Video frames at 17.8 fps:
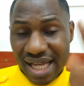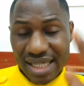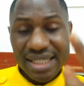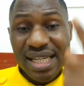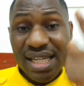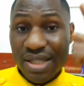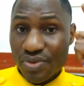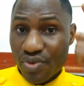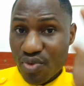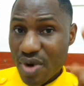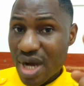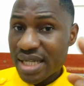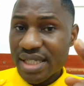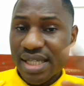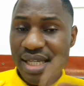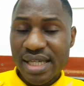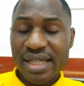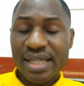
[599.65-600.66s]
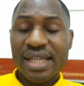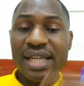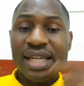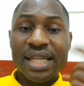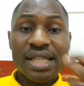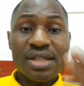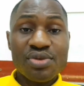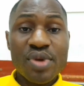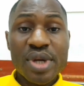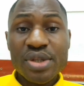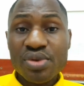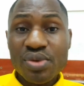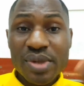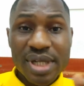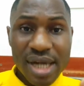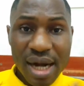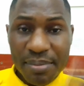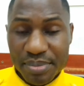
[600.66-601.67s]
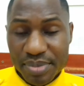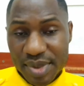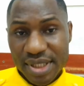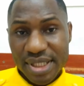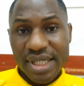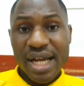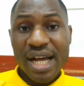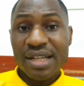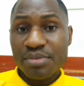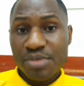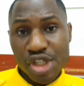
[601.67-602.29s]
at least 1 year, is going to grab the